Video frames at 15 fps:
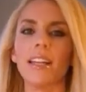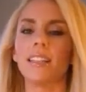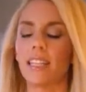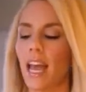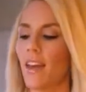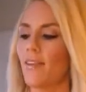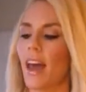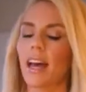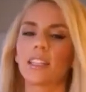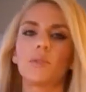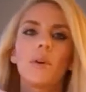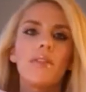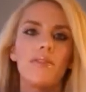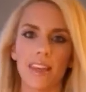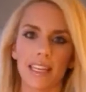cleanse, and
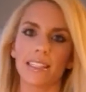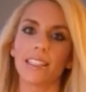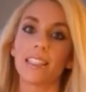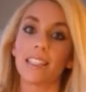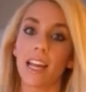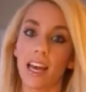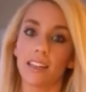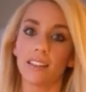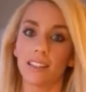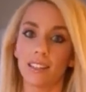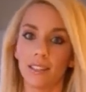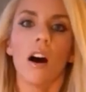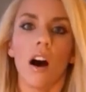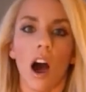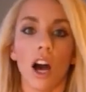that's what this
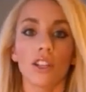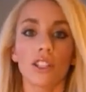does.